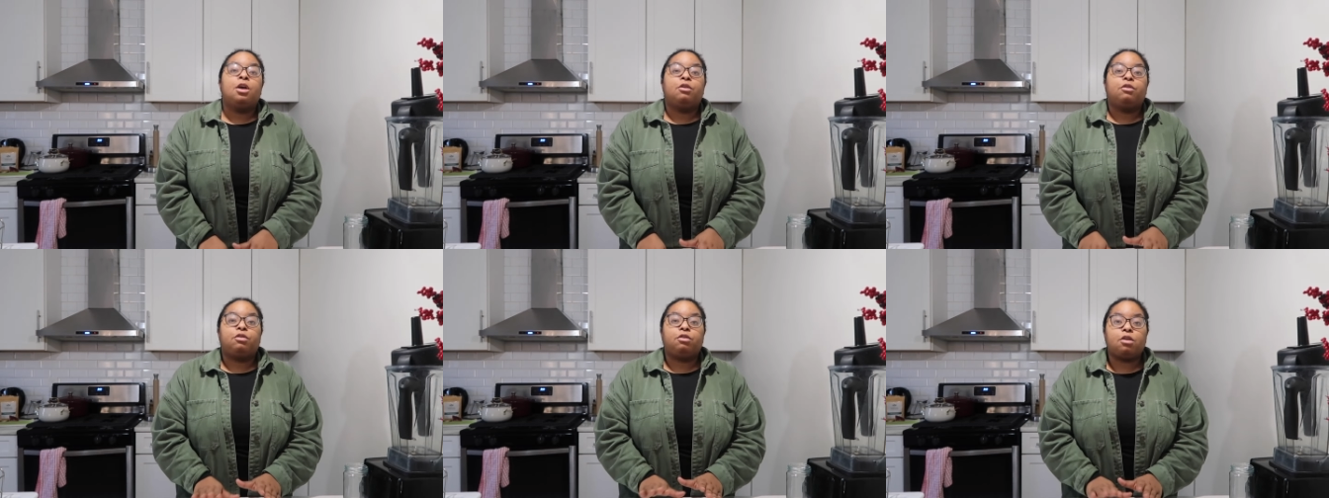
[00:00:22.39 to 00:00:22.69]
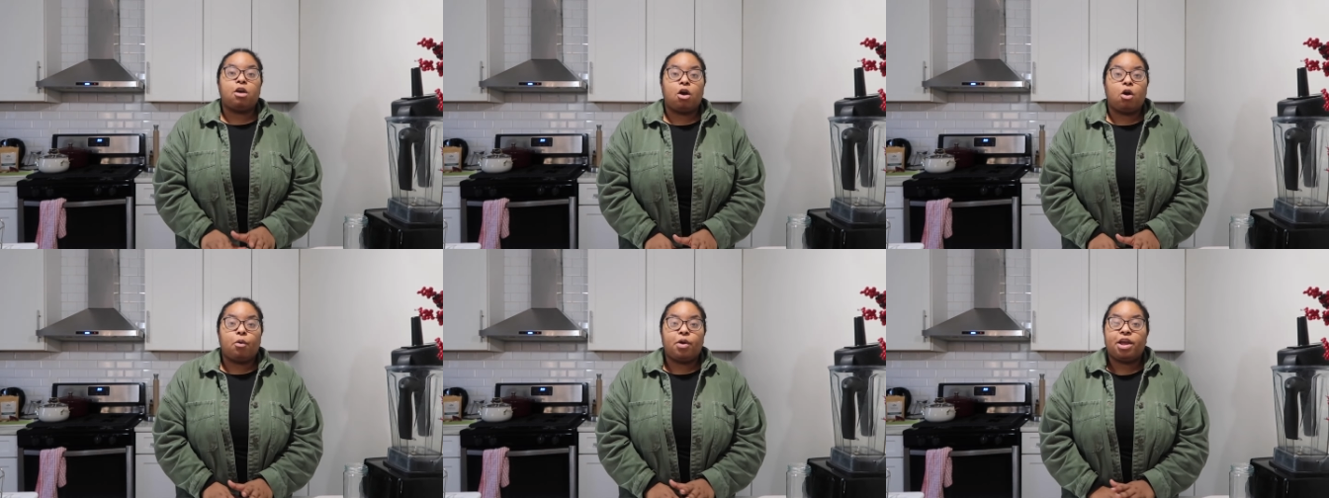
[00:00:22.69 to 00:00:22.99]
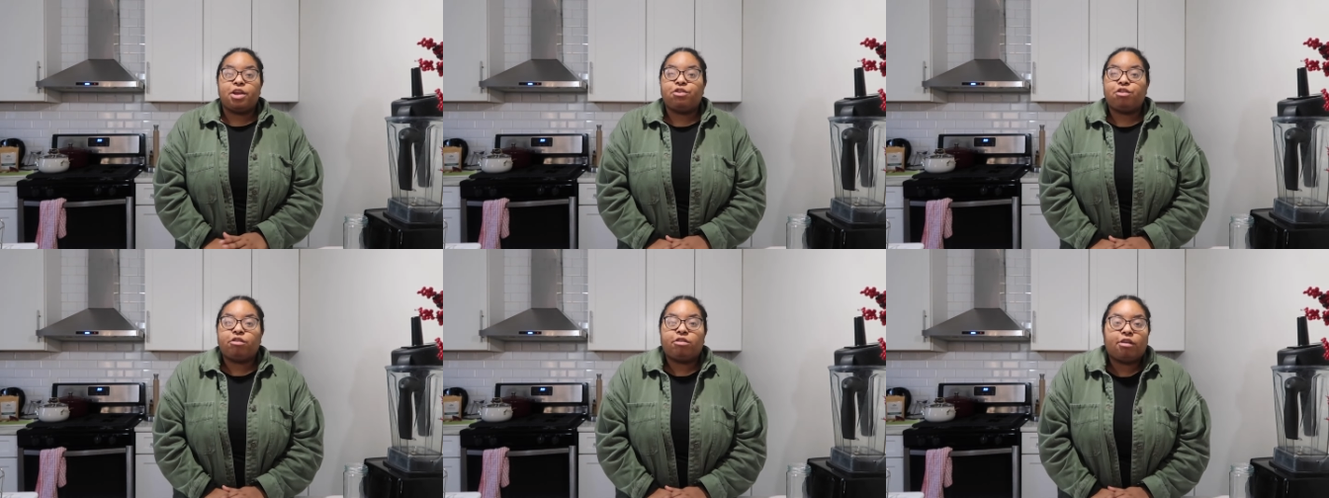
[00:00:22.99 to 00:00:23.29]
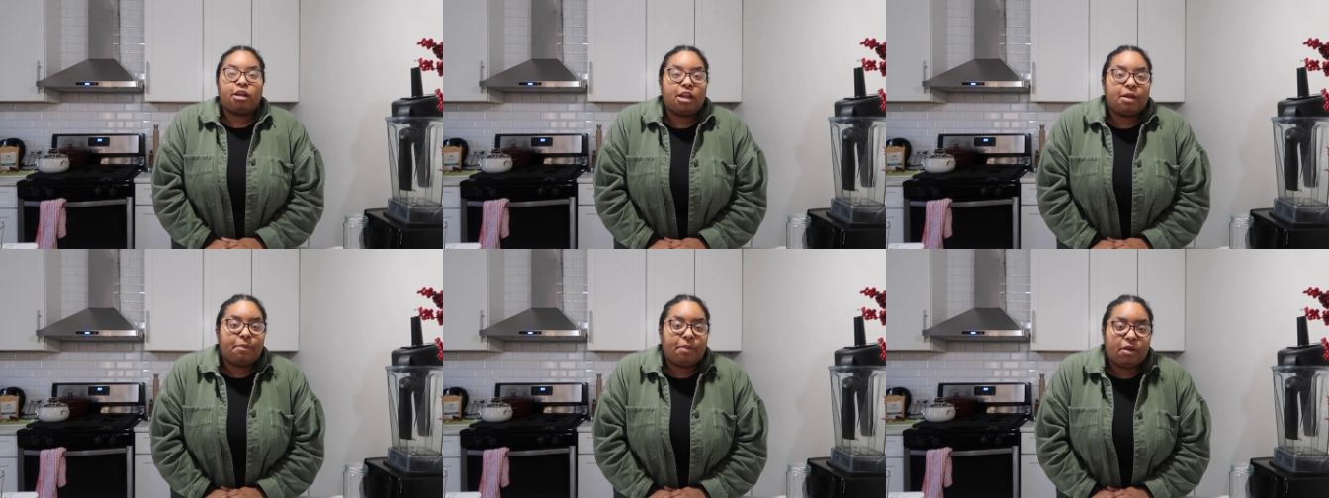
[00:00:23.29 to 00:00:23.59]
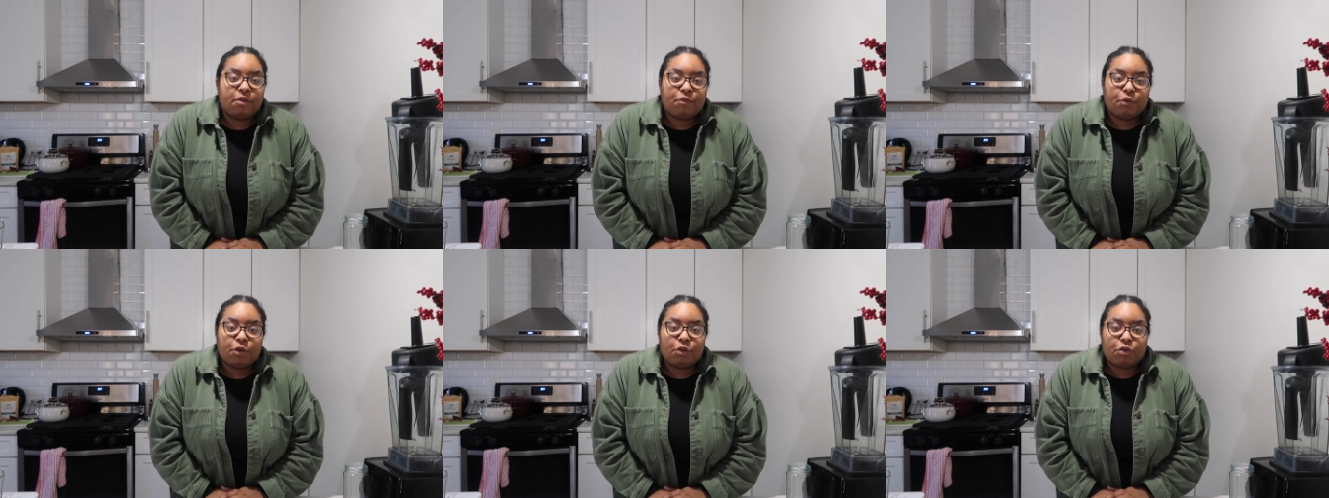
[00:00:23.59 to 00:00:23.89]
So it's just gonna
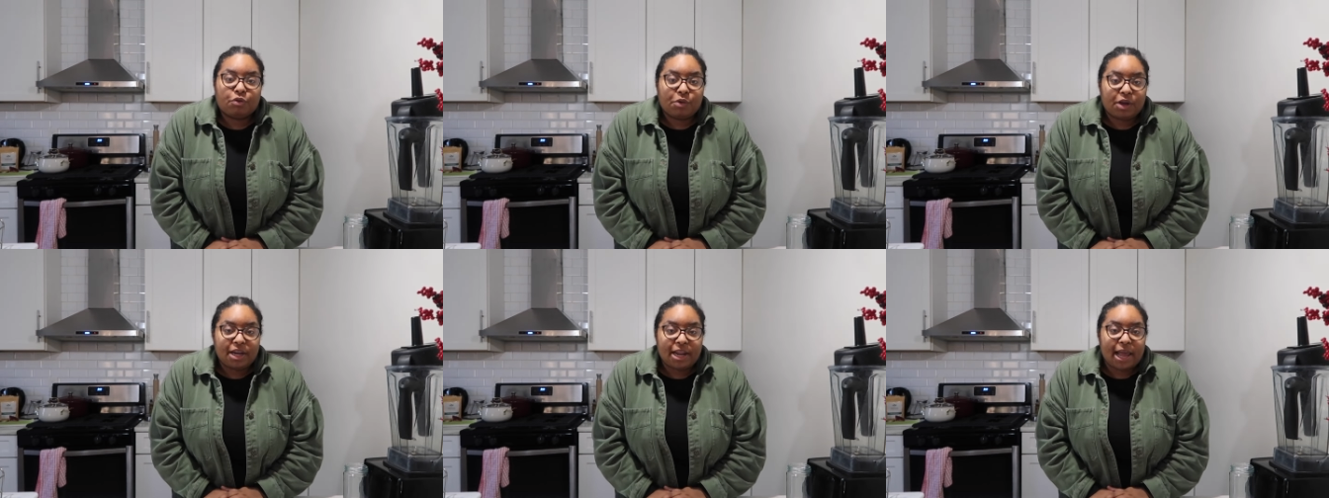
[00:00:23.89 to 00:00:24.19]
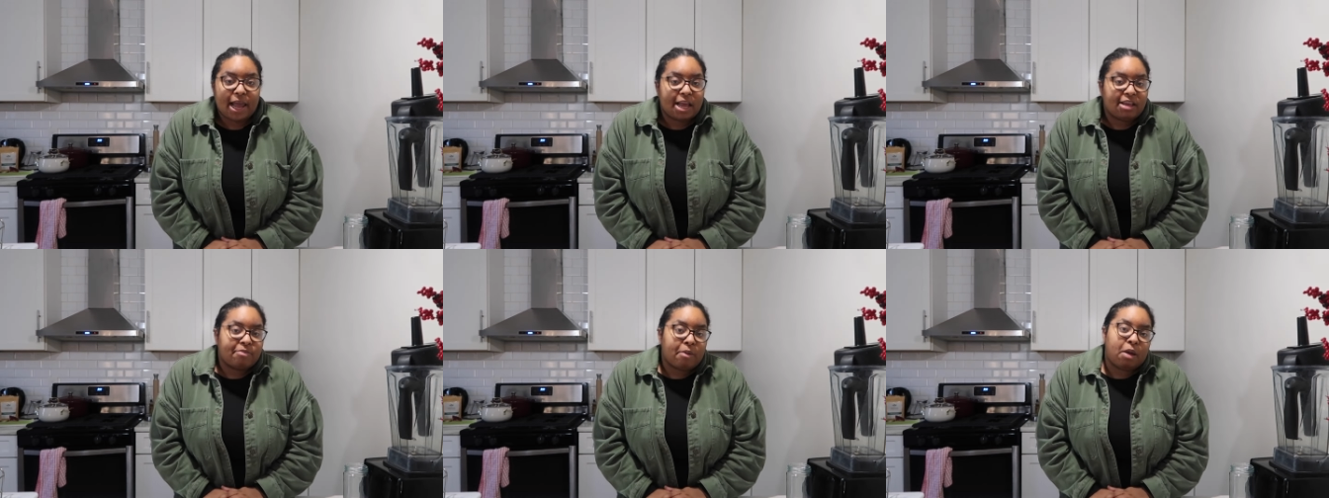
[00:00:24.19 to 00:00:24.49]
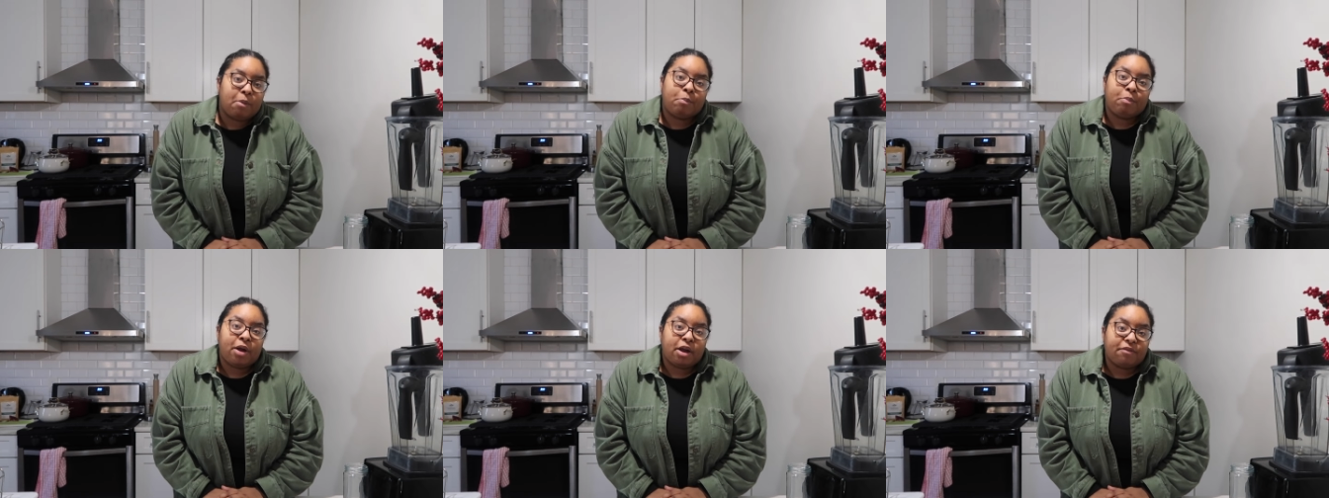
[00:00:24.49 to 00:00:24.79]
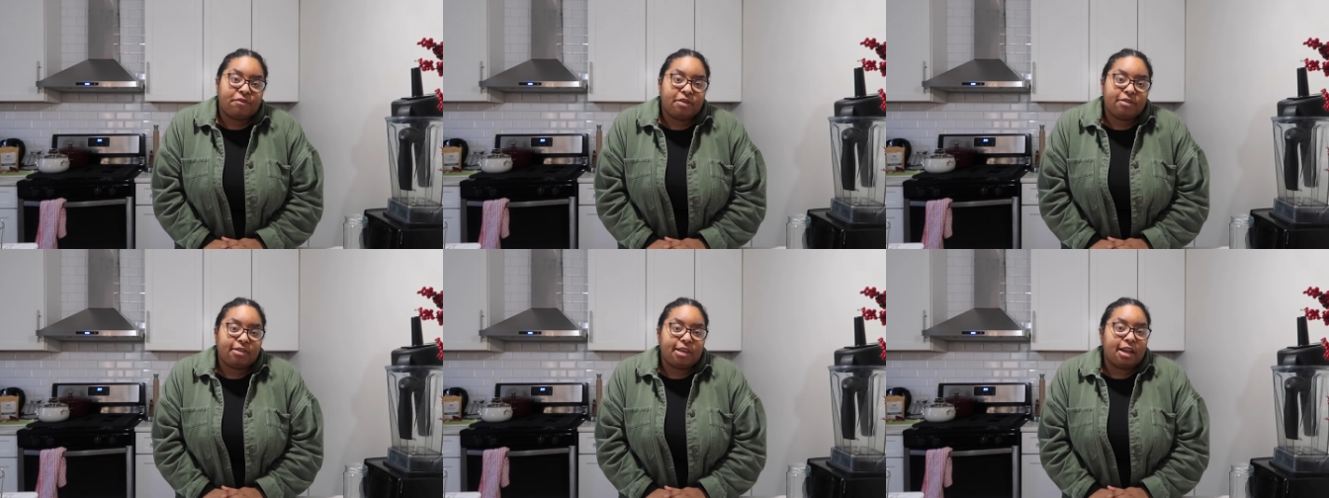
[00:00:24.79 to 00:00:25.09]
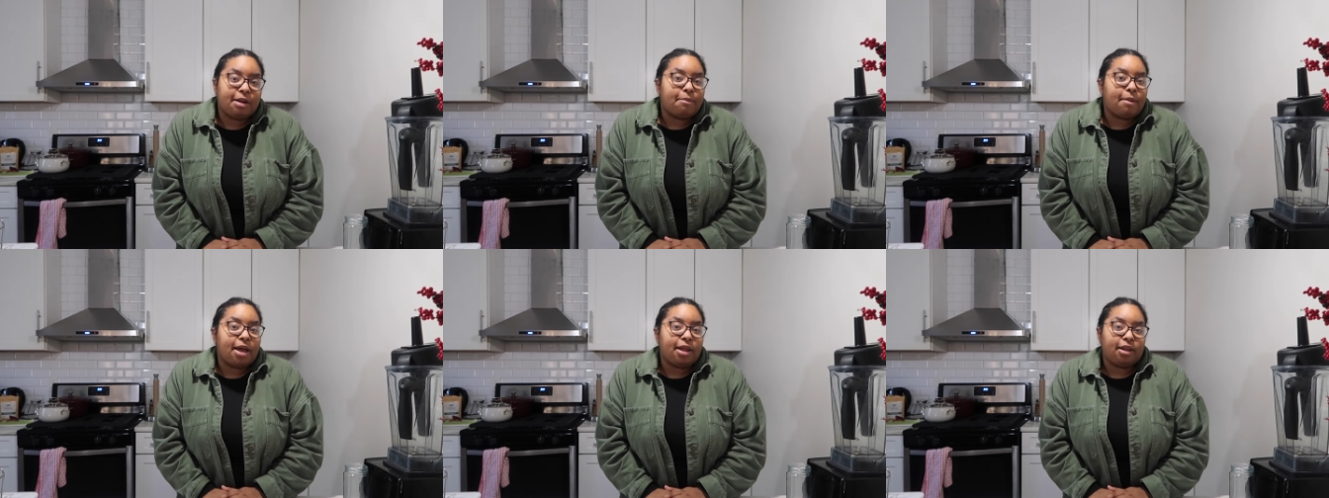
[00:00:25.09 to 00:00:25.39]
be for three days, my breakfast
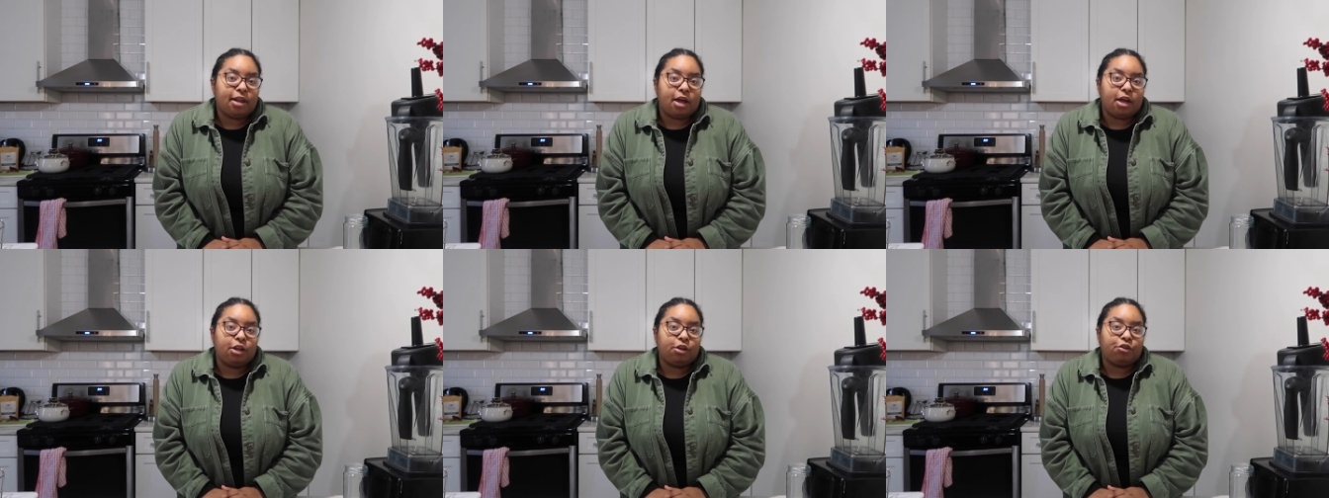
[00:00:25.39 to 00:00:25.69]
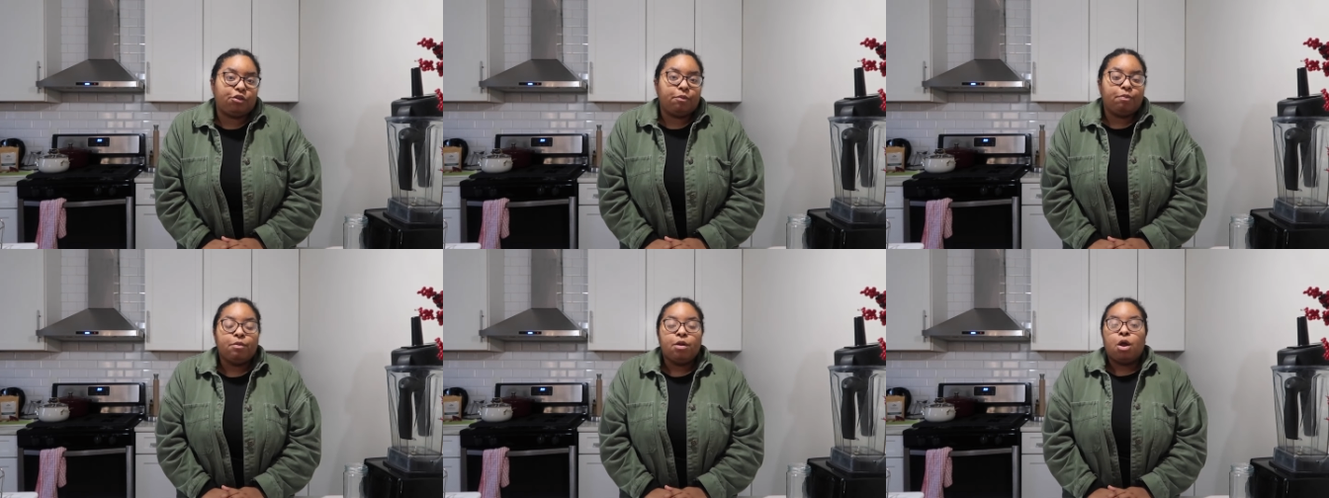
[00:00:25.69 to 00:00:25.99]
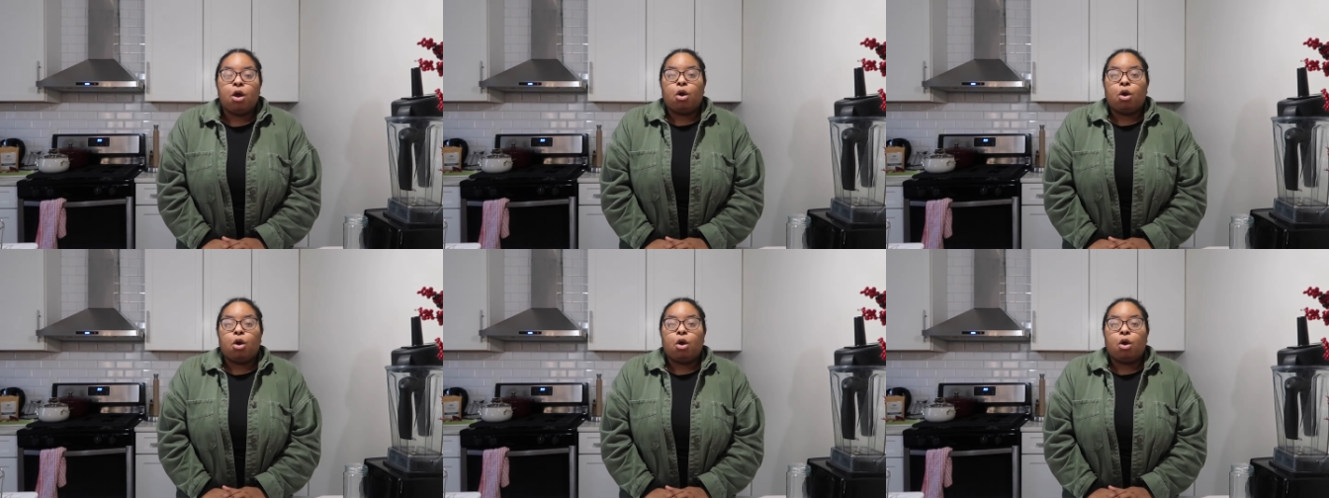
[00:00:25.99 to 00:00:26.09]
and my lunch.